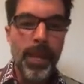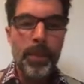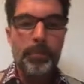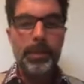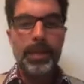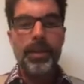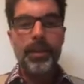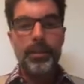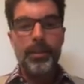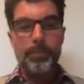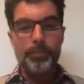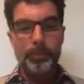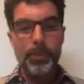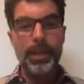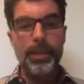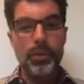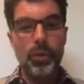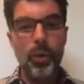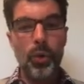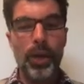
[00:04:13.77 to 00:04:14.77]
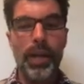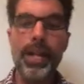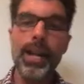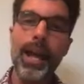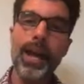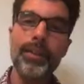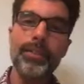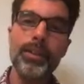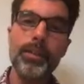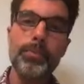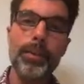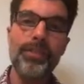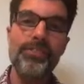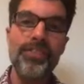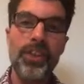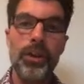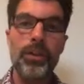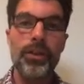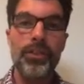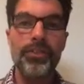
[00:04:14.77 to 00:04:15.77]
because Bitcoin has to be
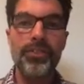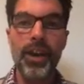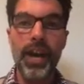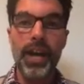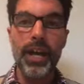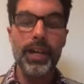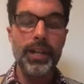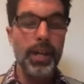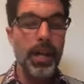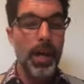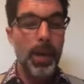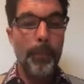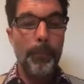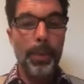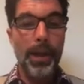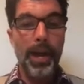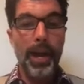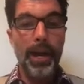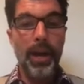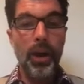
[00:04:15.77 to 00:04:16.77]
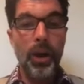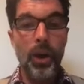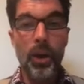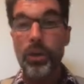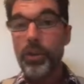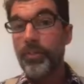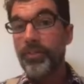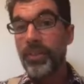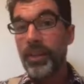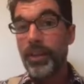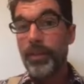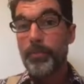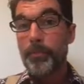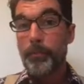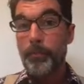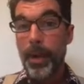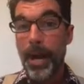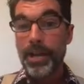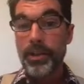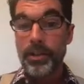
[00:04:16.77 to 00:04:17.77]
verified by all of these
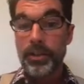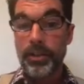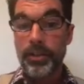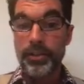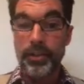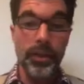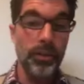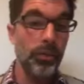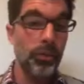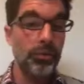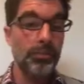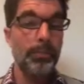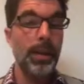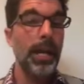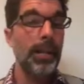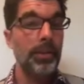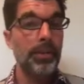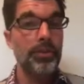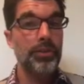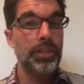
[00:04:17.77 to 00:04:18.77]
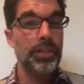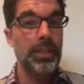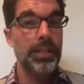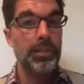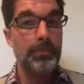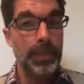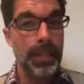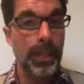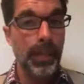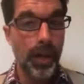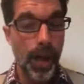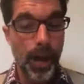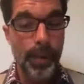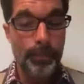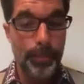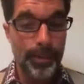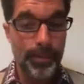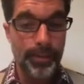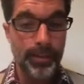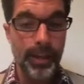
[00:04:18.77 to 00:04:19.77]
miners, and those miners need to be
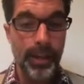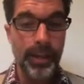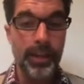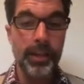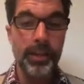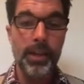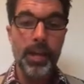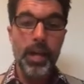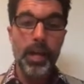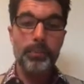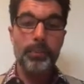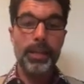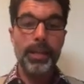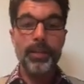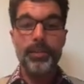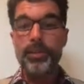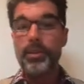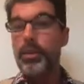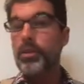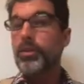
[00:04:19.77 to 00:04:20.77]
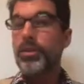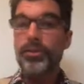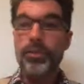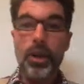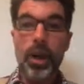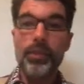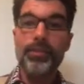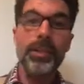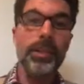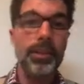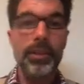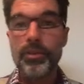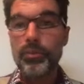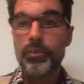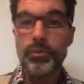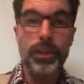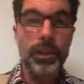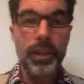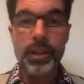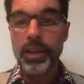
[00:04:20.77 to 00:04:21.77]
compensated because they're solving these
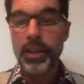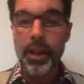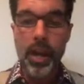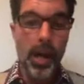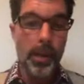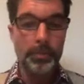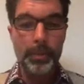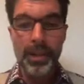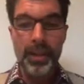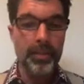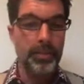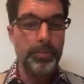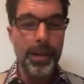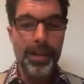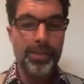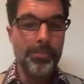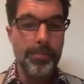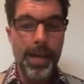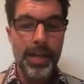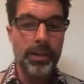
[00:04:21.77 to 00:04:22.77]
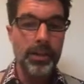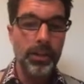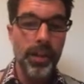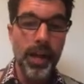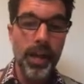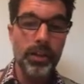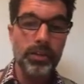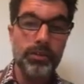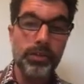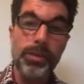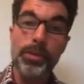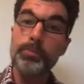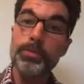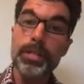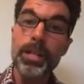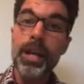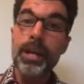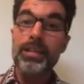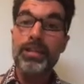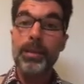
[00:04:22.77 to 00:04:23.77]
really complex mathematical algorithms
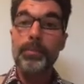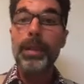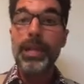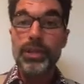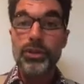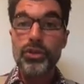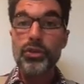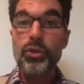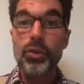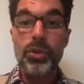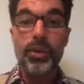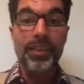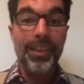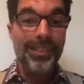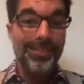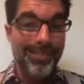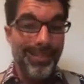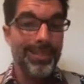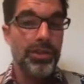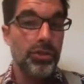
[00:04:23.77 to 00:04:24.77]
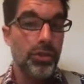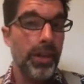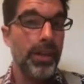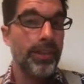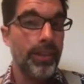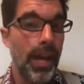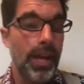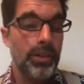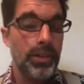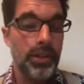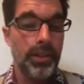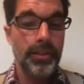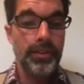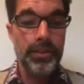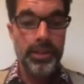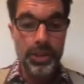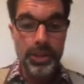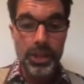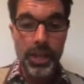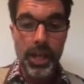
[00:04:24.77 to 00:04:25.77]
to make sure that this transaction is
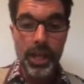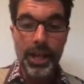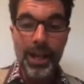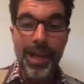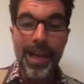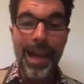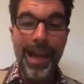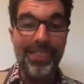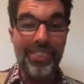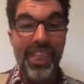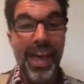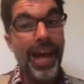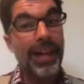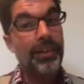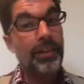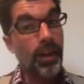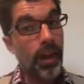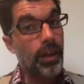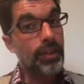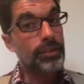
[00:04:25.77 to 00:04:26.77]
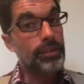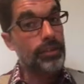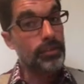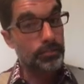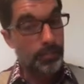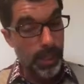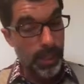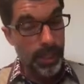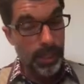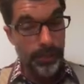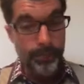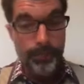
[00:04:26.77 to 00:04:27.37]
legit, and that costs money.